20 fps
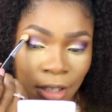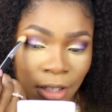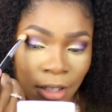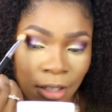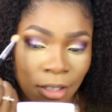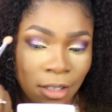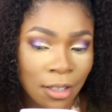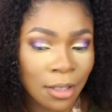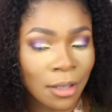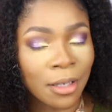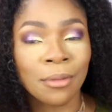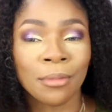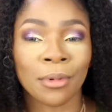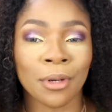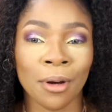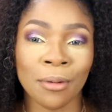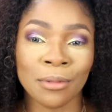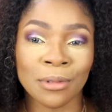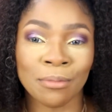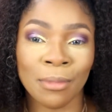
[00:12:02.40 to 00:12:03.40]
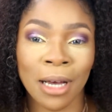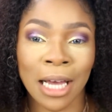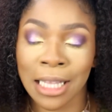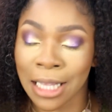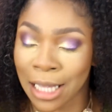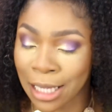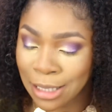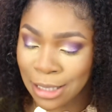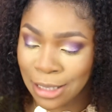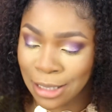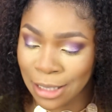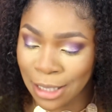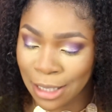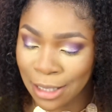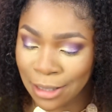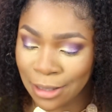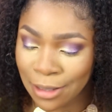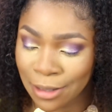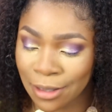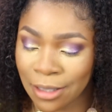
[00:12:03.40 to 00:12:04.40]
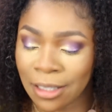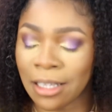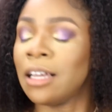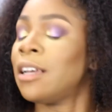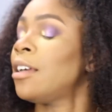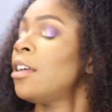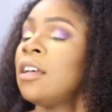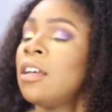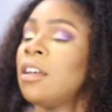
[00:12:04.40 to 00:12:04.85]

shade becomes my last shade. Okay.